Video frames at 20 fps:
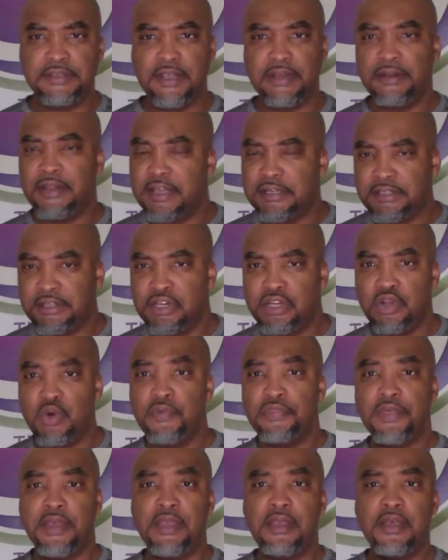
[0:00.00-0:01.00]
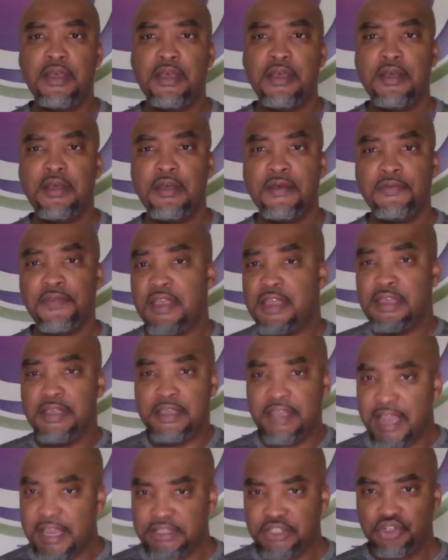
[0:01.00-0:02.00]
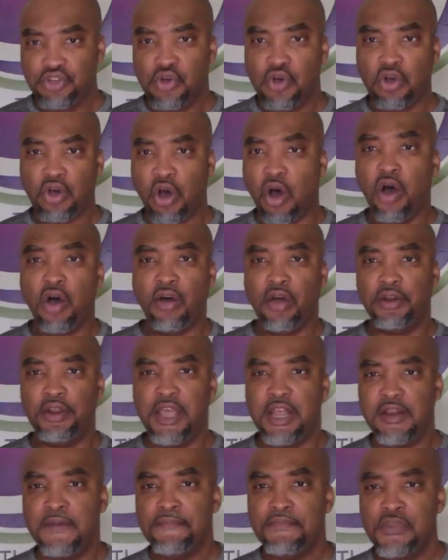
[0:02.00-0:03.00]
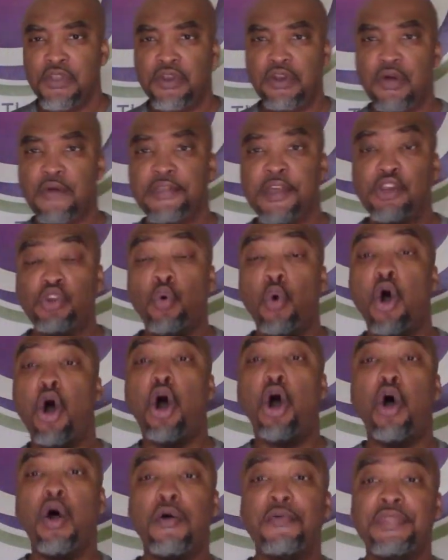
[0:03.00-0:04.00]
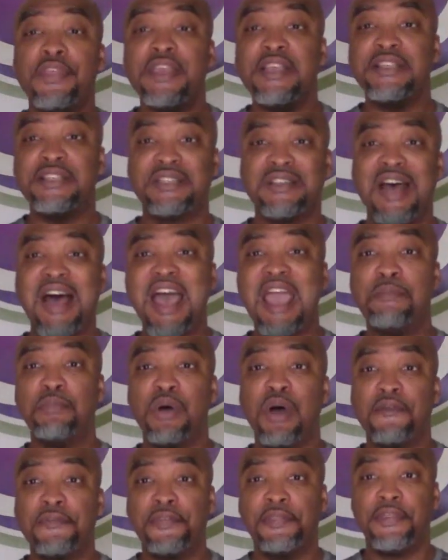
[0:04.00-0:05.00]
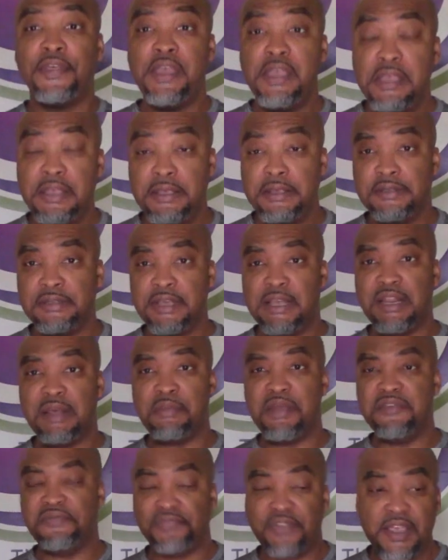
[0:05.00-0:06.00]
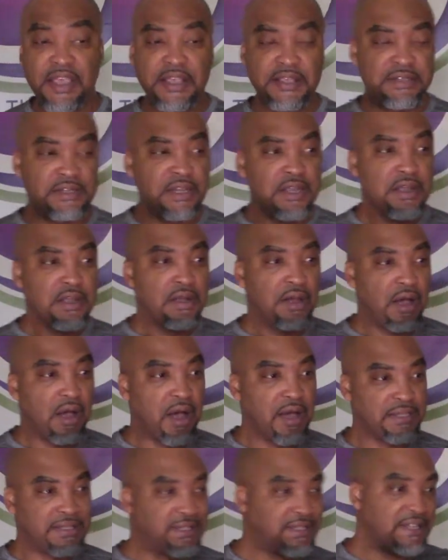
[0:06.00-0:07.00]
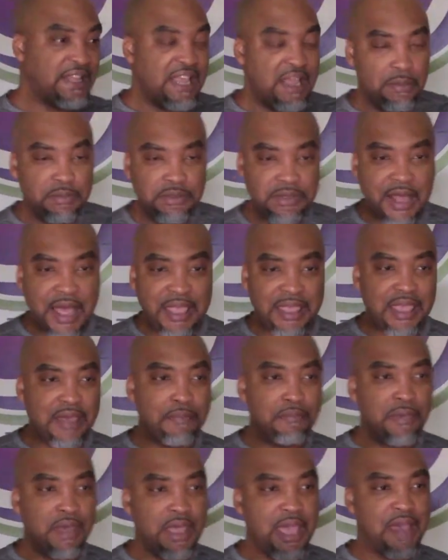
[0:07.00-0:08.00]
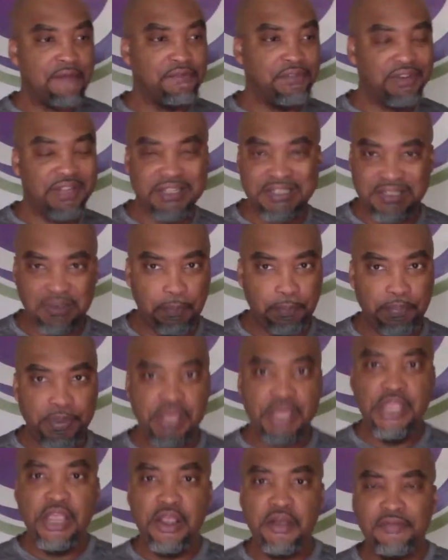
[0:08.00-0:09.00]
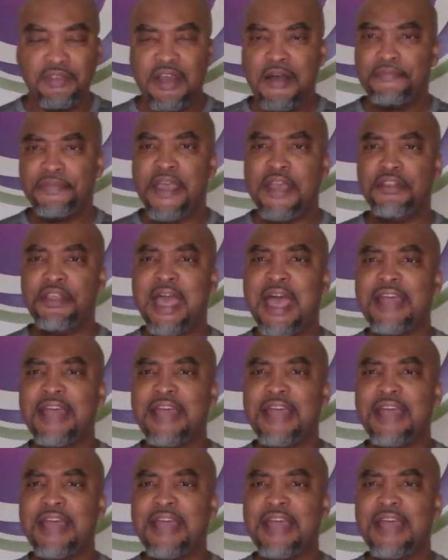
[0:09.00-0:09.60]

and next thing you know, they They guess your card, and they do all these type of things, and they make things seem like it may have disappeared. They